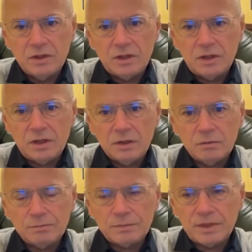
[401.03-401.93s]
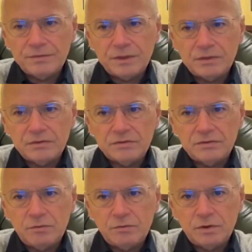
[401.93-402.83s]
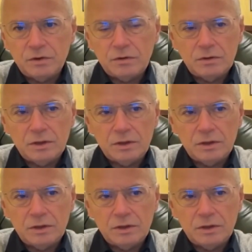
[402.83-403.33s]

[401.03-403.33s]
I think silver